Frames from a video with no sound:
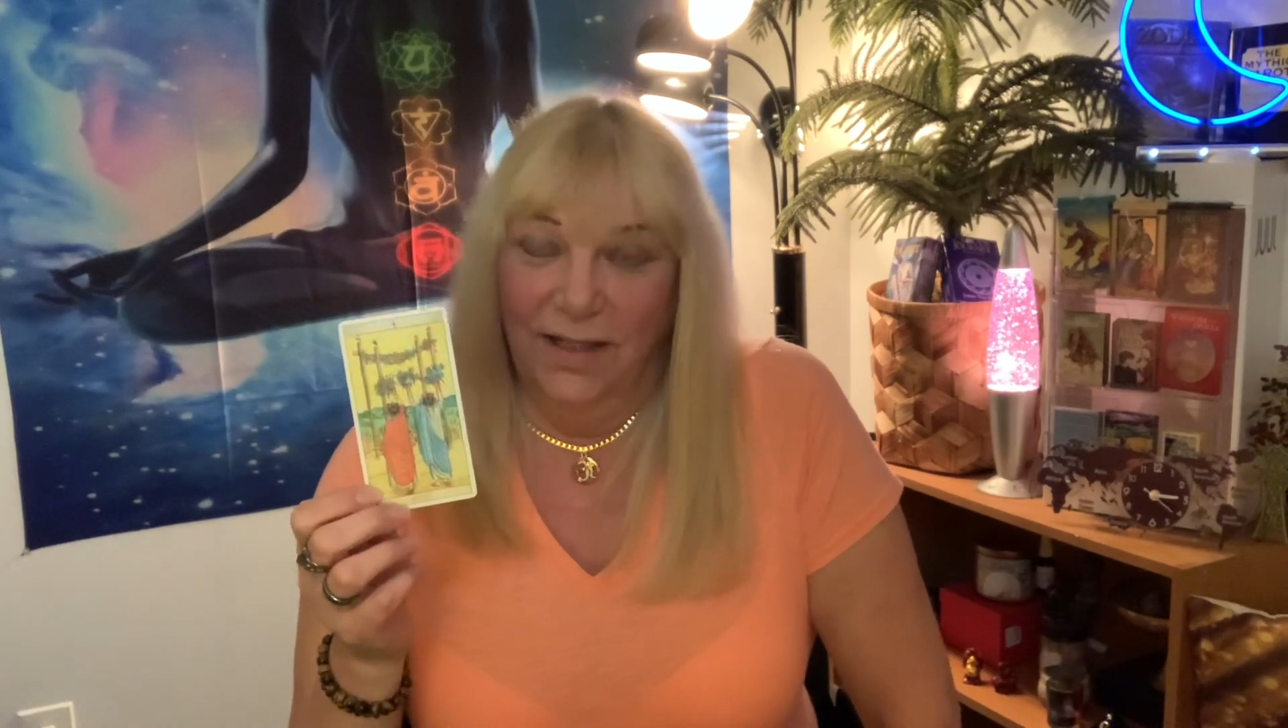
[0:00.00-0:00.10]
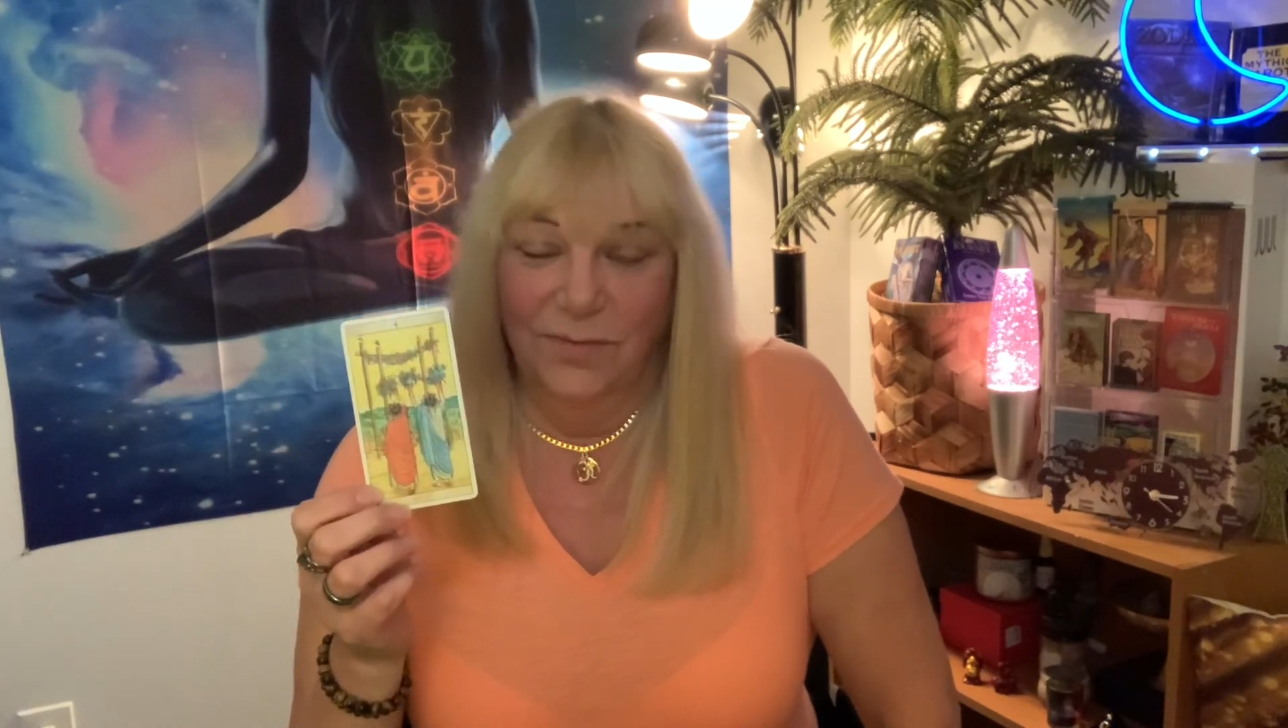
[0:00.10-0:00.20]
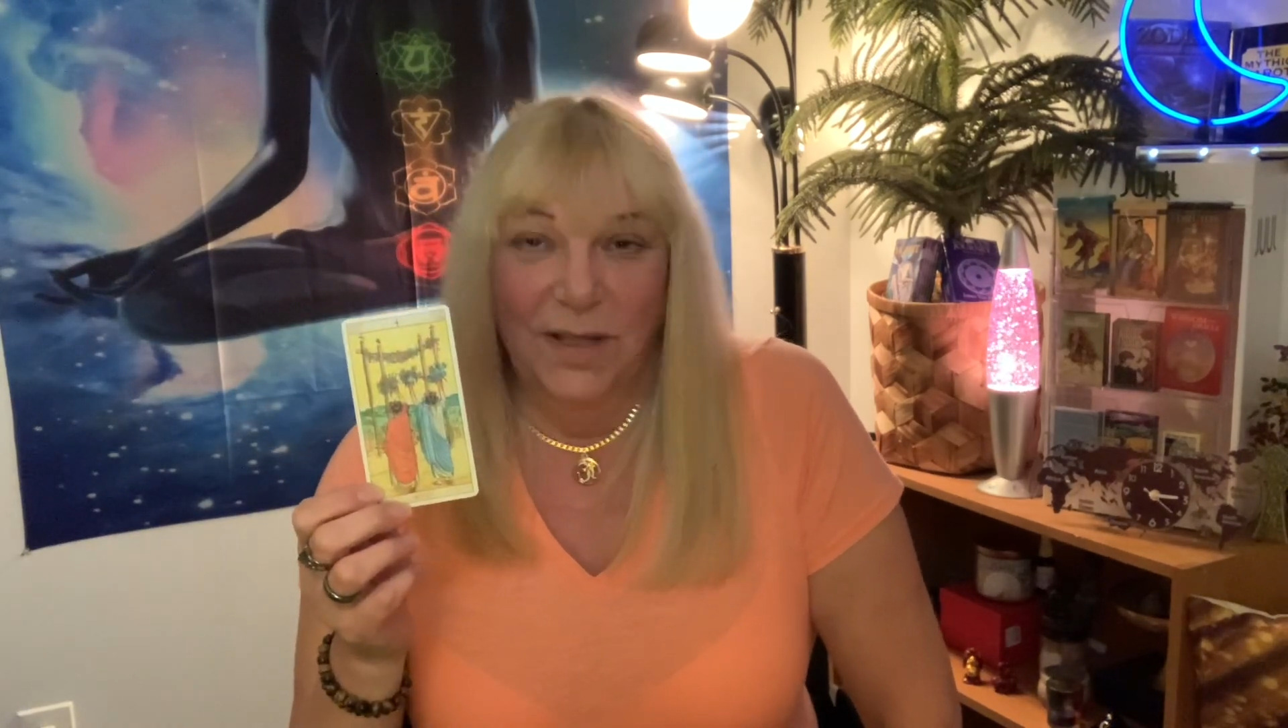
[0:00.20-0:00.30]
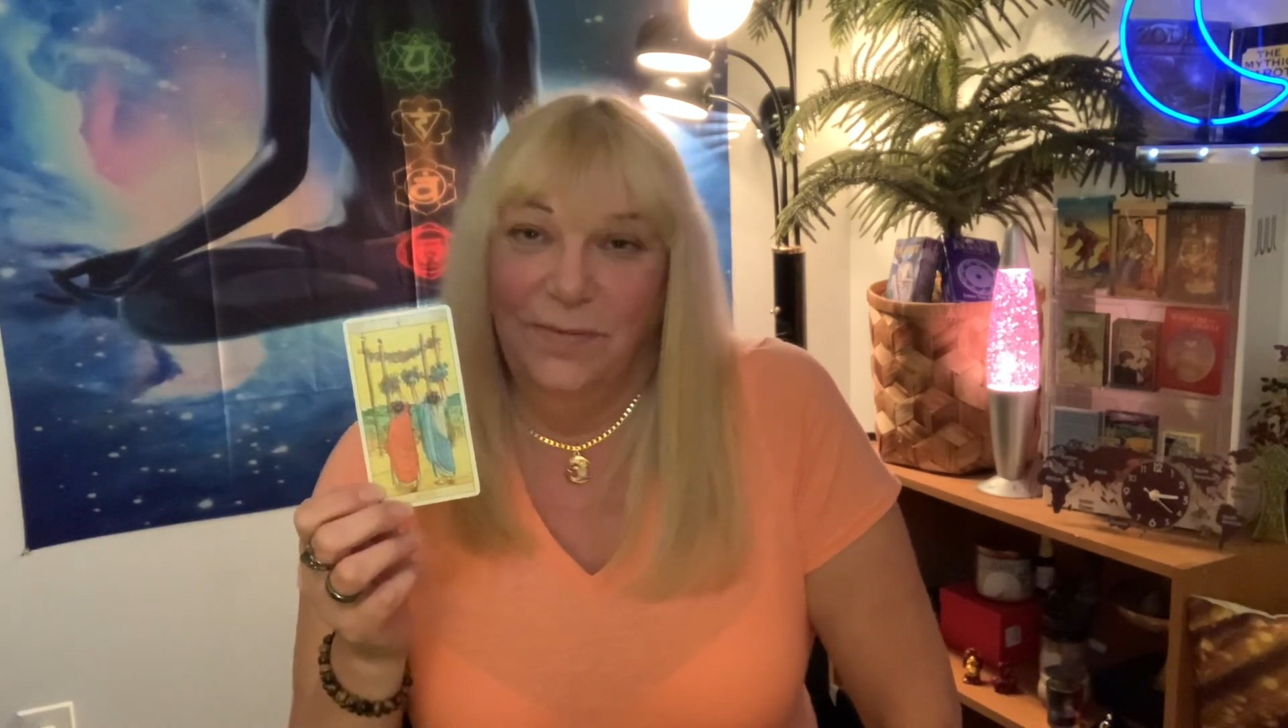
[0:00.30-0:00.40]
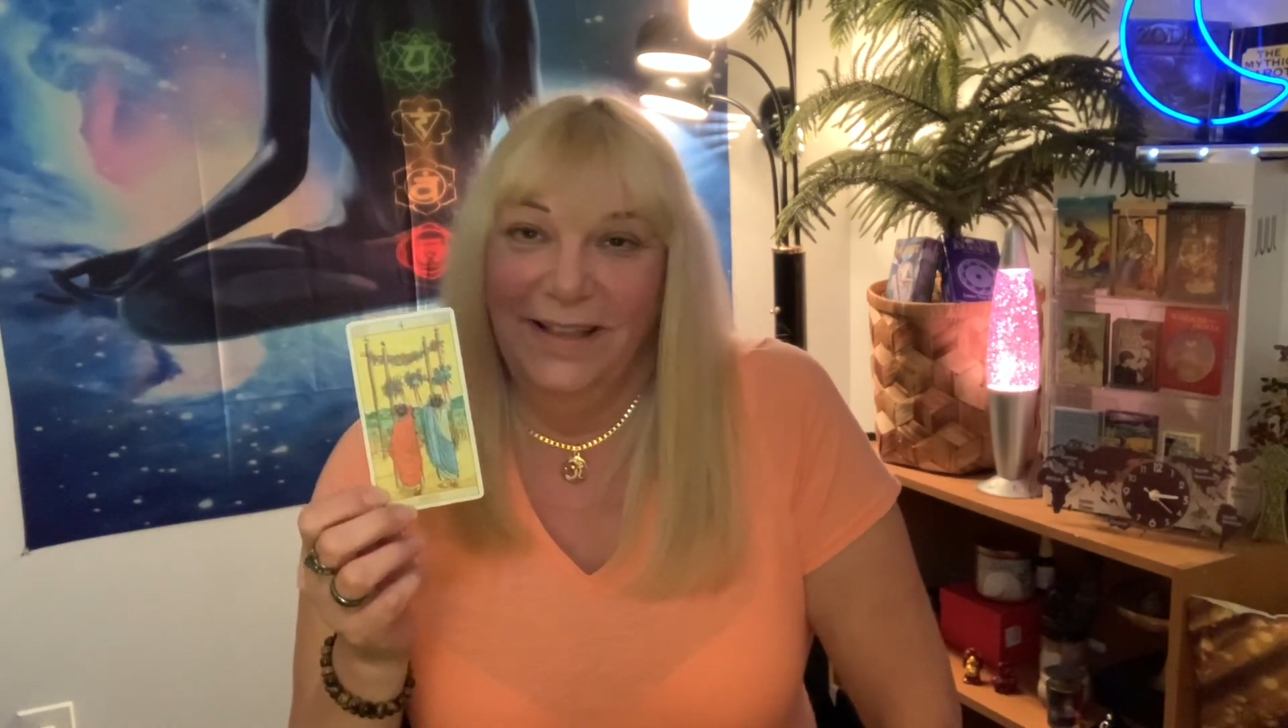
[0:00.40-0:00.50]

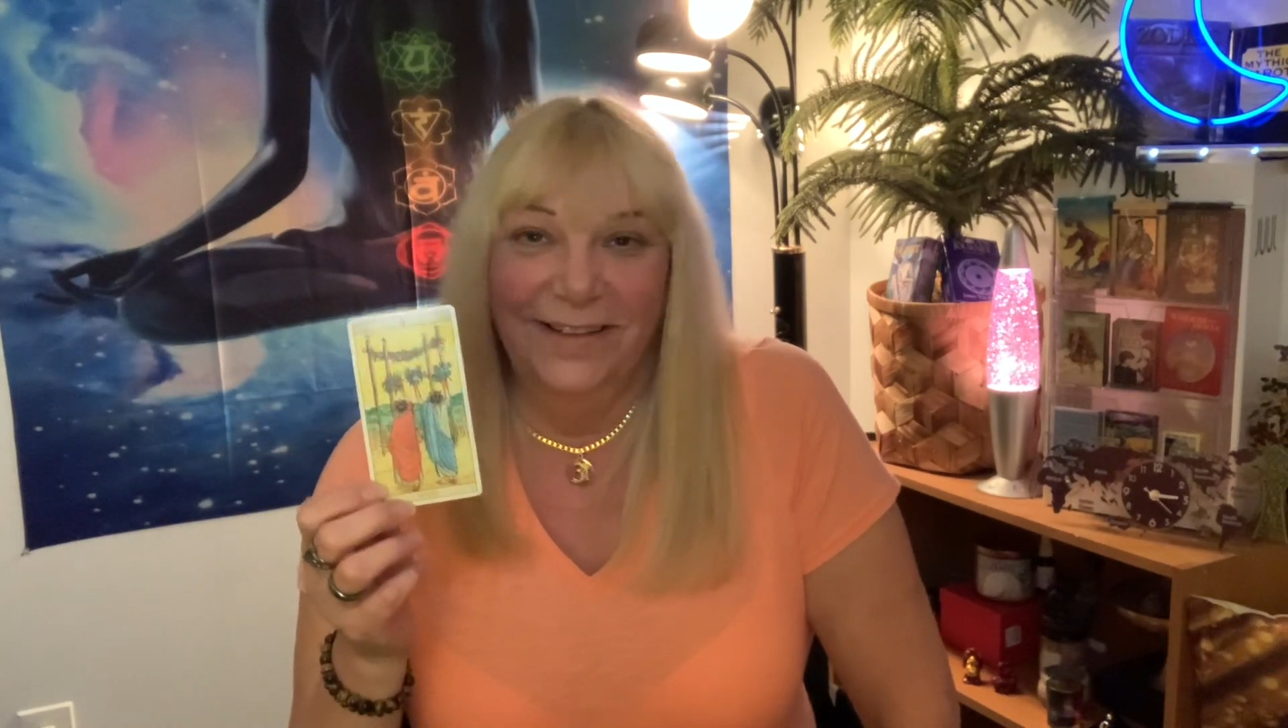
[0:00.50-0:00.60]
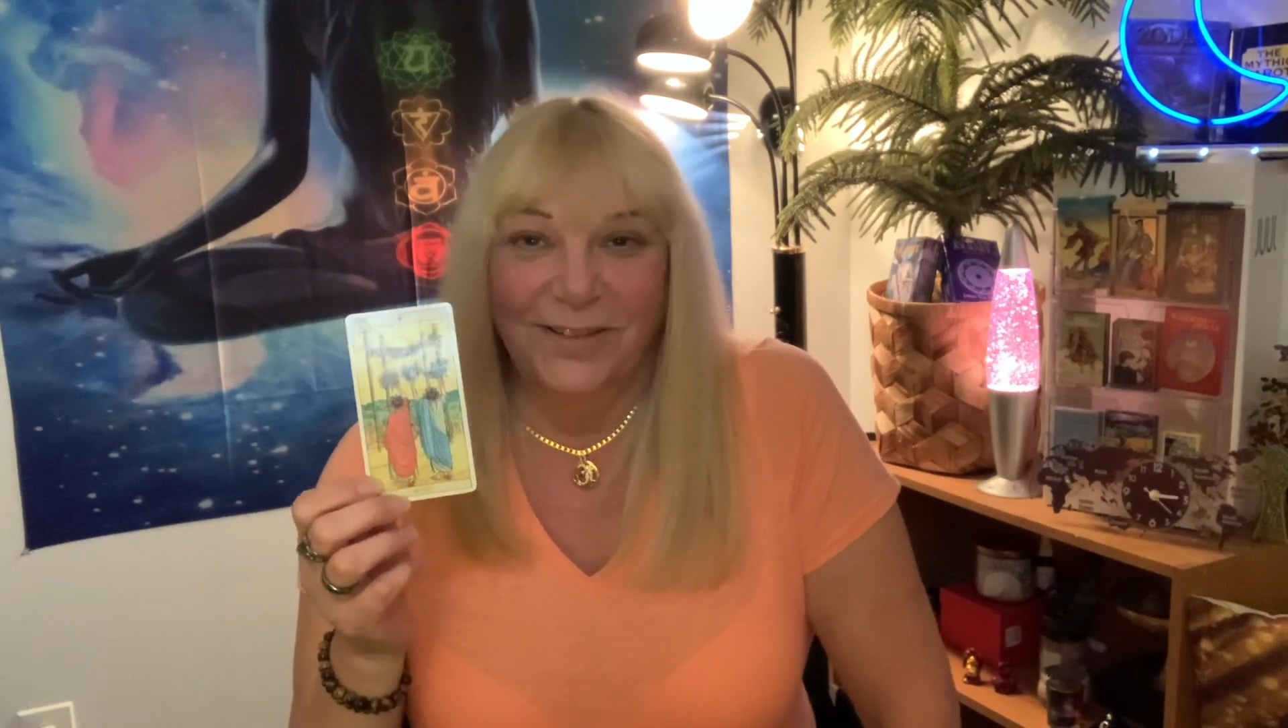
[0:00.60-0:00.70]
Maybe you're